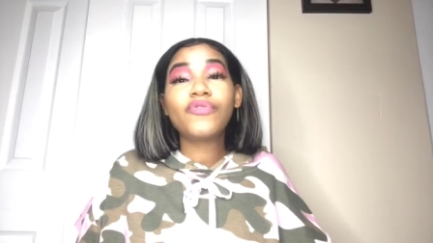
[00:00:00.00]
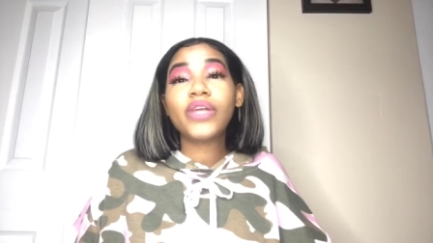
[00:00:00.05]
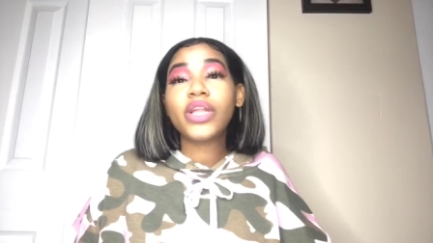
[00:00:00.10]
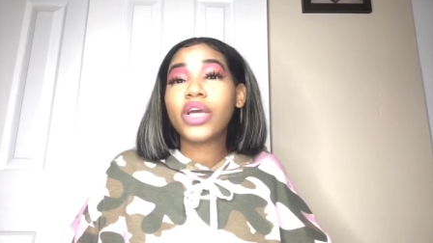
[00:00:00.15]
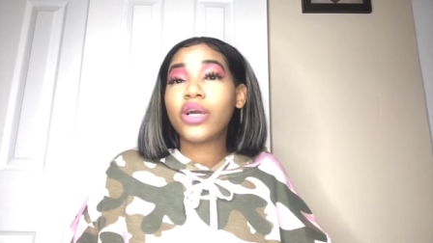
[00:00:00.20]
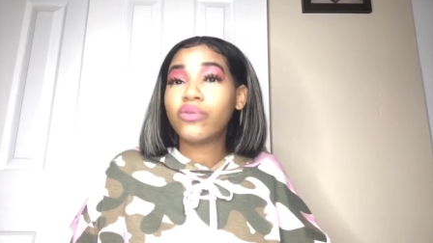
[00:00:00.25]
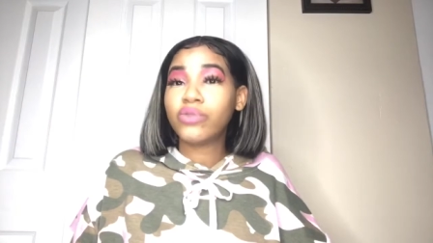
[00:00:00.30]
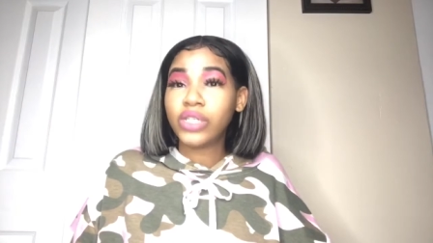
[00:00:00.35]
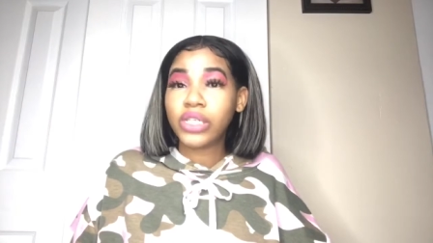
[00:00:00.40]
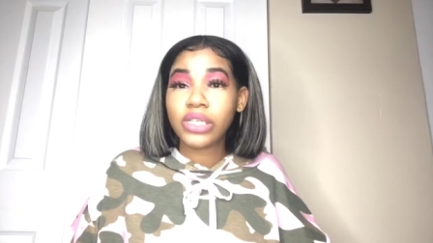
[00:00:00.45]

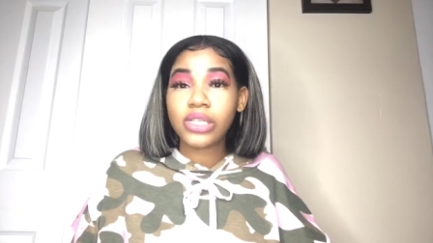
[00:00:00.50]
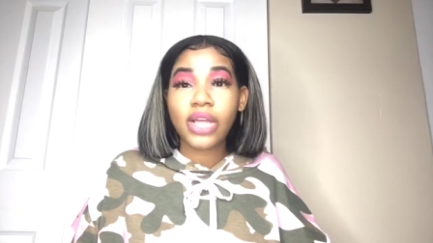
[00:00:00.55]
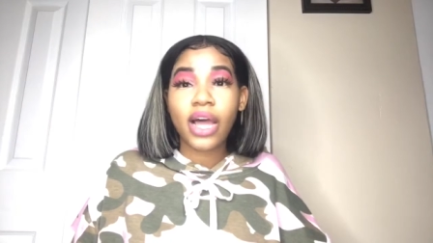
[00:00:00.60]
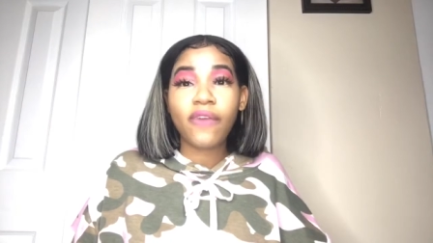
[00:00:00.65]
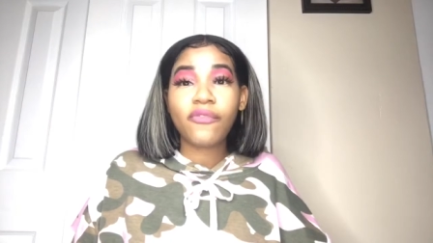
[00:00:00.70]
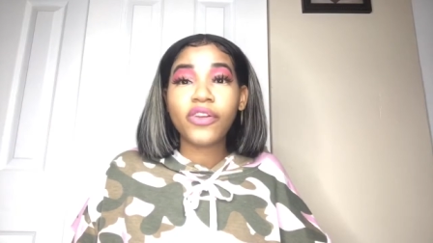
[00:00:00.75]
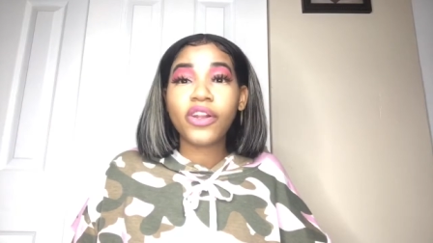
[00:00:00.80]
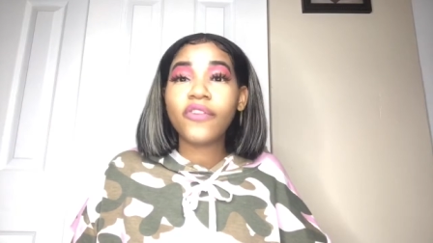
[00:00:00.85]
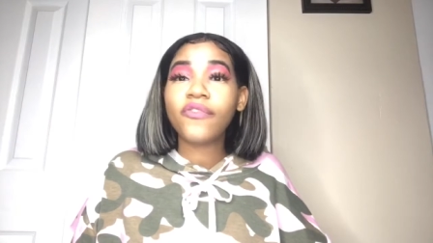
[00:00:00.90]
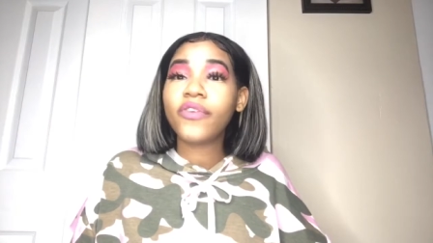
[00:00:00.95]
video is just not
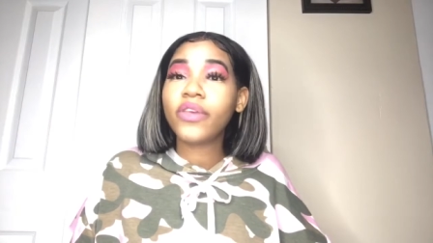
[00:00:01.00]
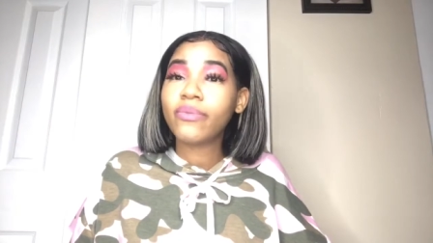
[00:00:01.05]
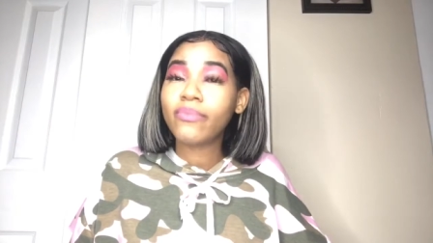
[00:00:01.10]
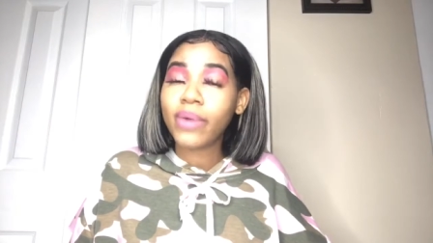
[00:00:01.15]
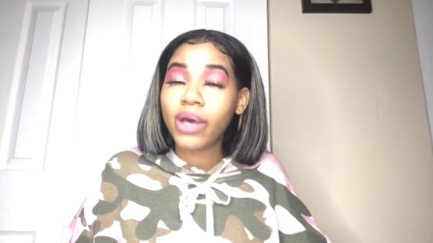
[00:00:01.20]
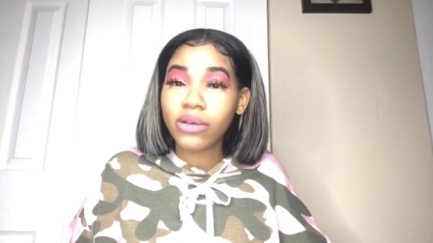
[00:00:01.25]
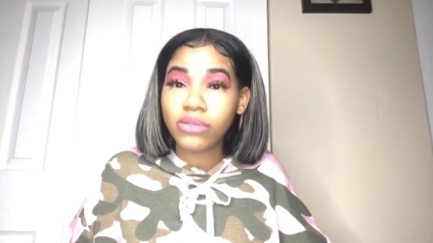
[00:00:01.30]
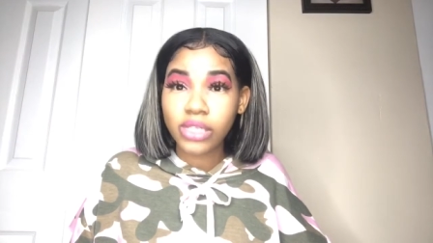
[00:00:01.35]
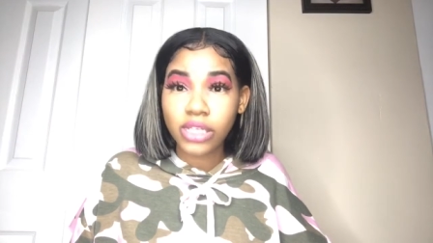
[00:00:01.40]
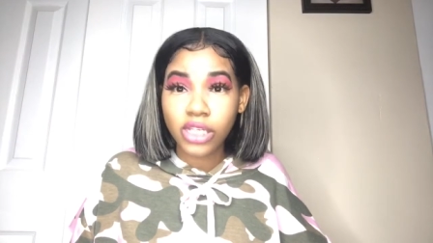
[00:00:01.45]
for the
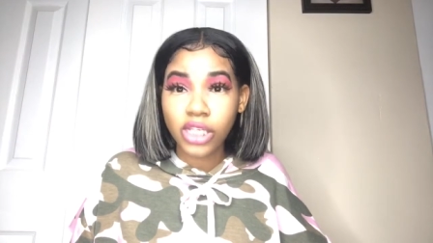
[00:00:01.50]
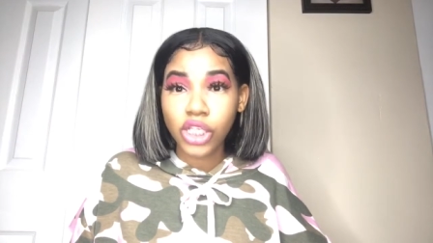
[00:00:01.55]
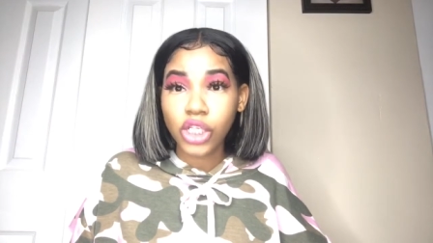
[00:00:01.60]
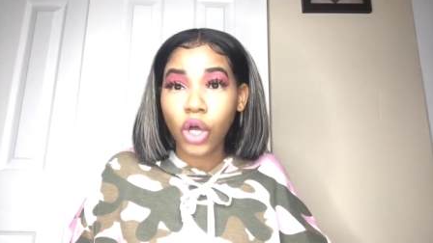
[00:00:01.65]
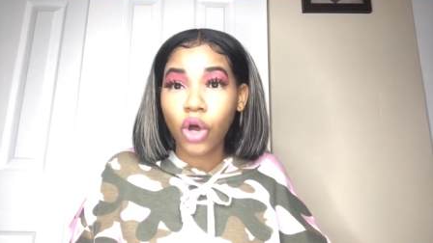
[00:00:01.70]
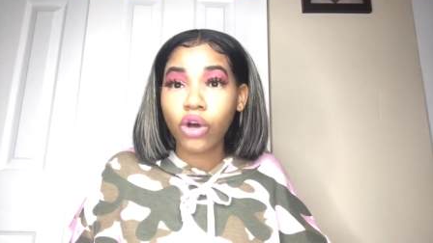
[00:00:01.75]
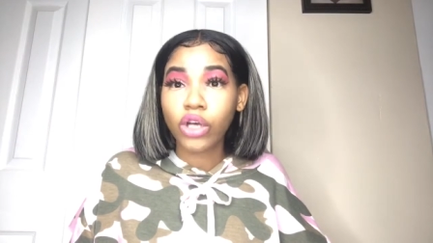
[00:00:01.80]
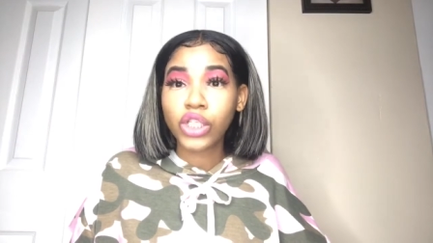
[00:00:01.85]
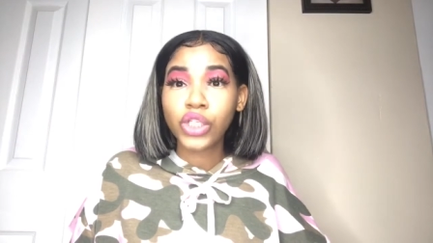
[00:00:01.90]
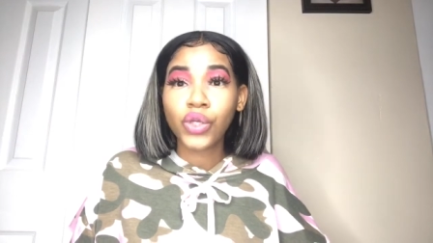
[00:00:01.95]
females. This is
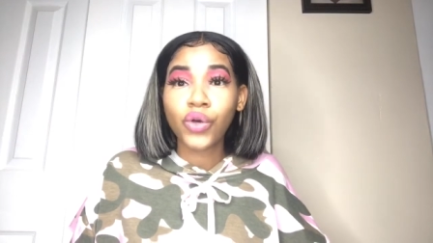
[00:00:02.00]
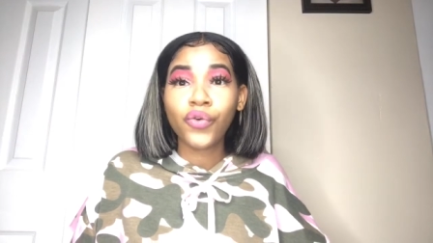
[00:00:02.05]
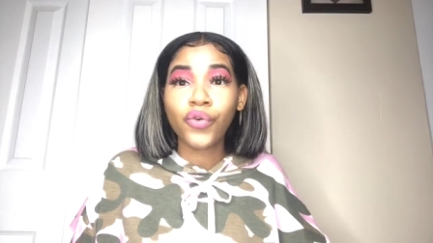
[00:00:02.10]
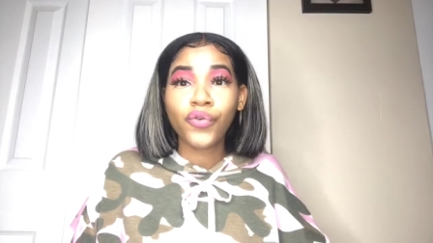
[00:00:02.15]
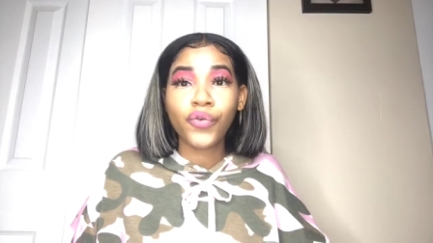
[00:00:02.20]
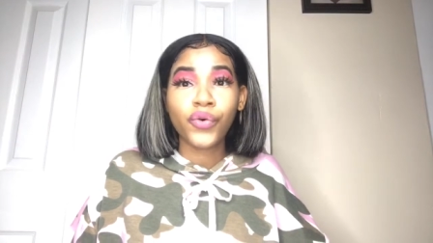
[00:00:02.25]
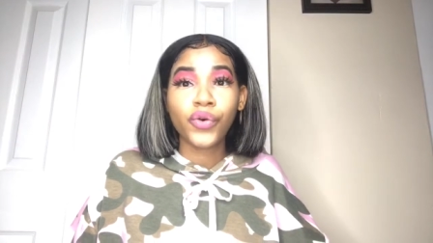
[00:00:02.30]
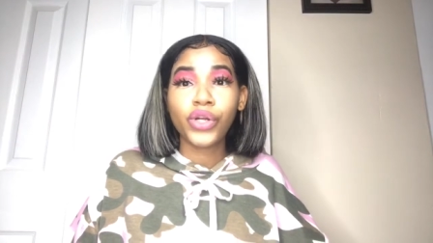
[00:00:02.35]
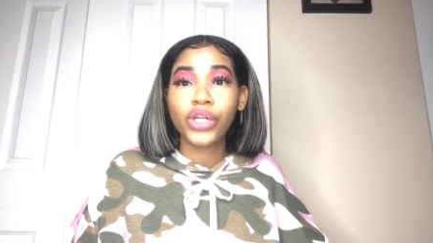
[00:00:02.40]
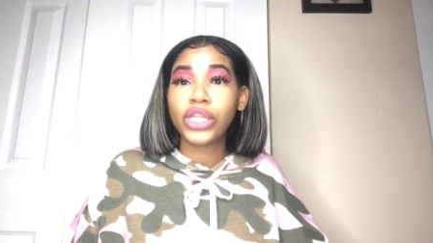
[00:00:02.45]
also
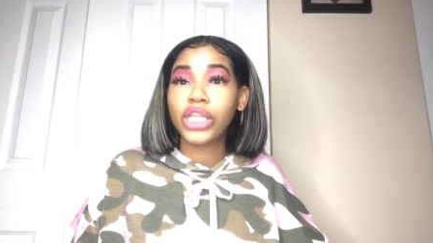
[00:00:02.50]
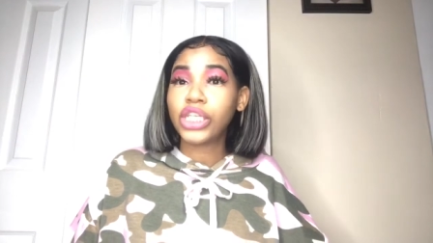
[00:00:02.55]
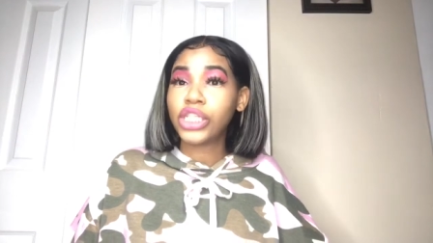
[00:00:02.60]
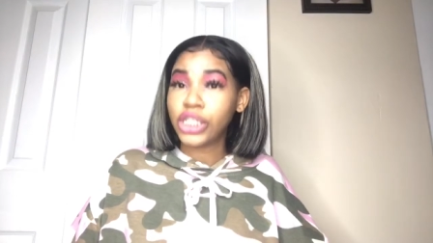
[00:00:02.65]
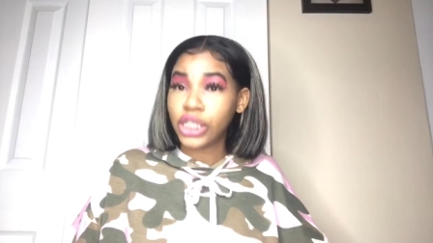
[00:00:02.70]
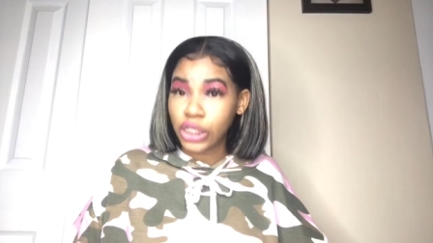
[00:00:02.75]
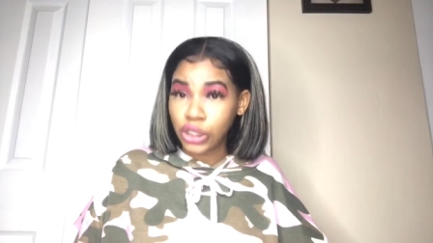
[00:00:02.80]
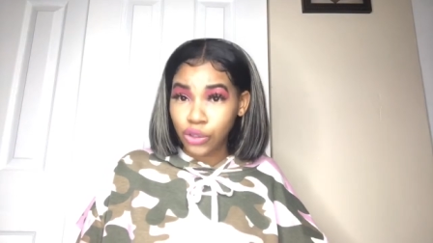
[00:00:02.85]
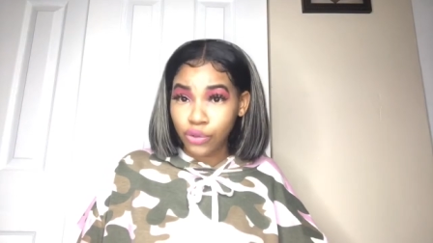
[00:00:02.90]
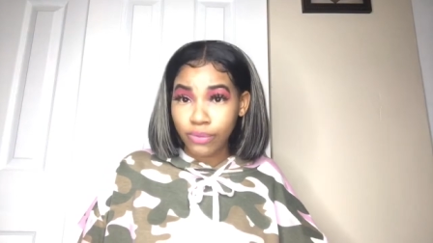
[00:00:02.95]
for the
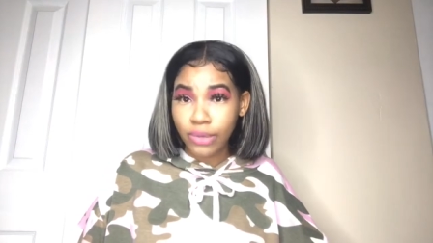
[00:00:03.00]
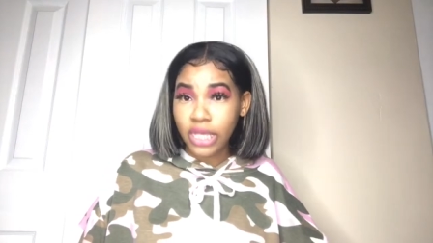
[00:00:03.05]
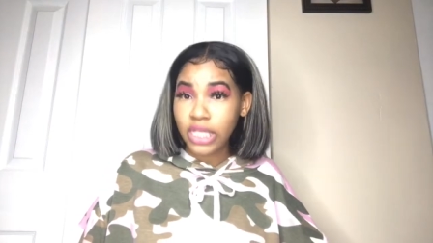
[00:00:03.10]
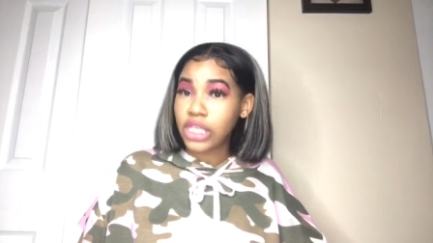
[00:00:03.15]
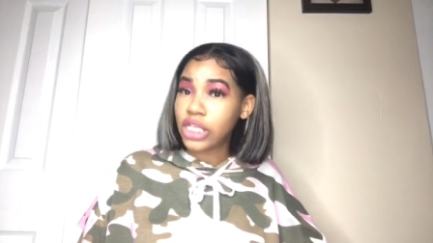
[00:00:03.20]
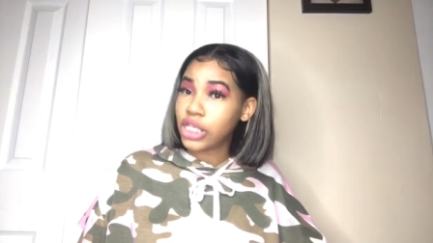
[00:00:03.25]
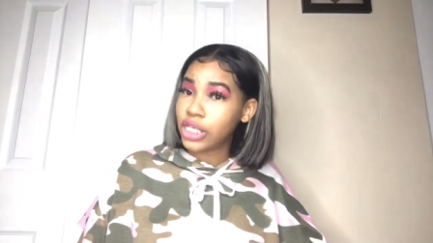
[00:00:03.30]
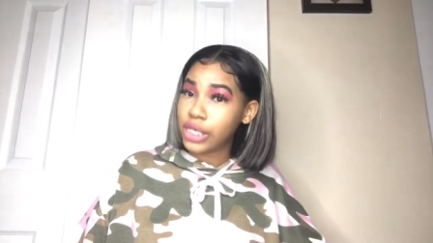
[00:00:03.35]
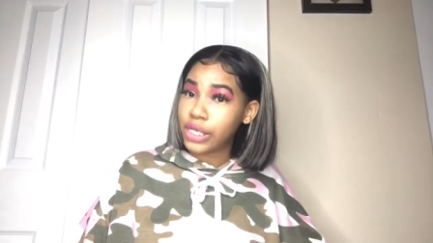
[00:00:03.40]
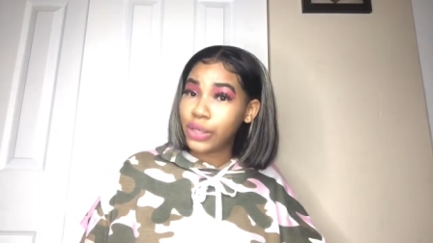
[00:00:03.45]
gentlemen,
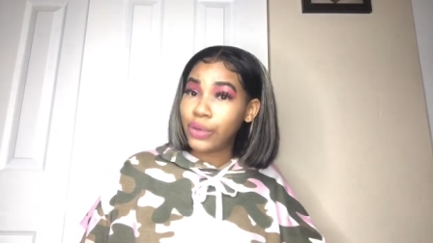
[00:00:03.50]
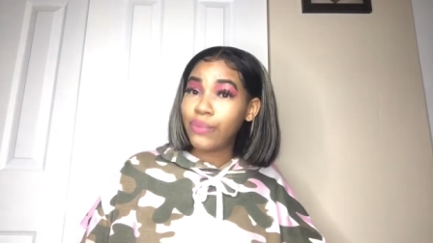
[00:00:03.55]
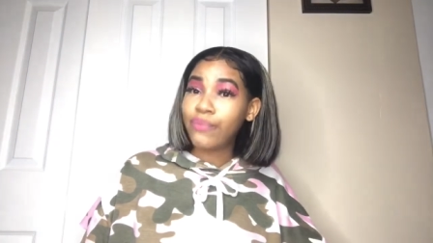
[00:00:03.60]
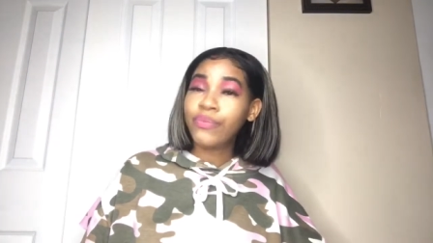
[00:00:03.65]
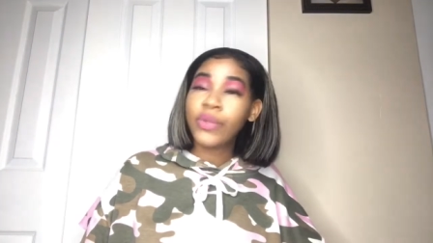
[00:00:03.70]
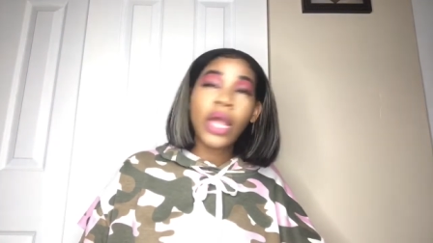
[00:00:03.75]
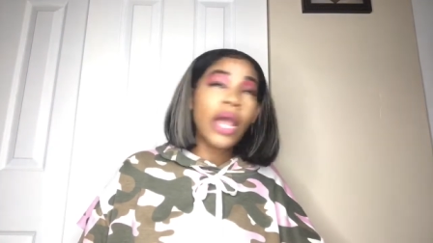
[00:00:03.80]
too,